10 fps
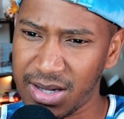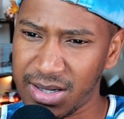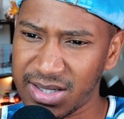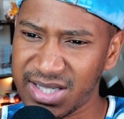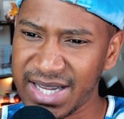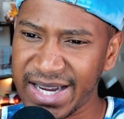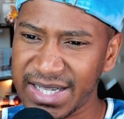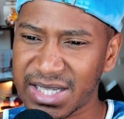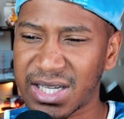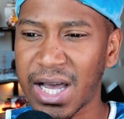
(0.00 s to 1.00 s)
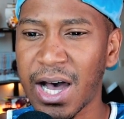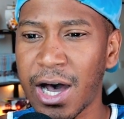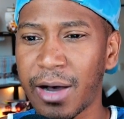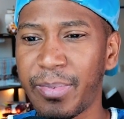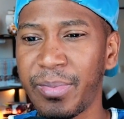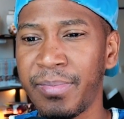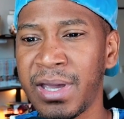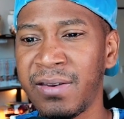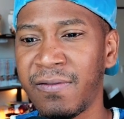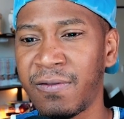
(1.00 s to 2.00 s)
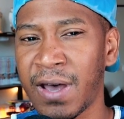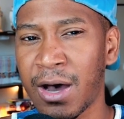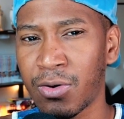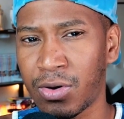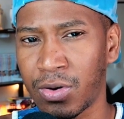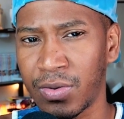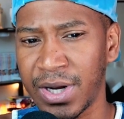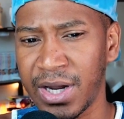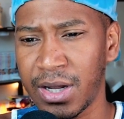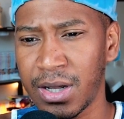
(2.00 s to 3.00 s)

Saint Topman Valkyrie.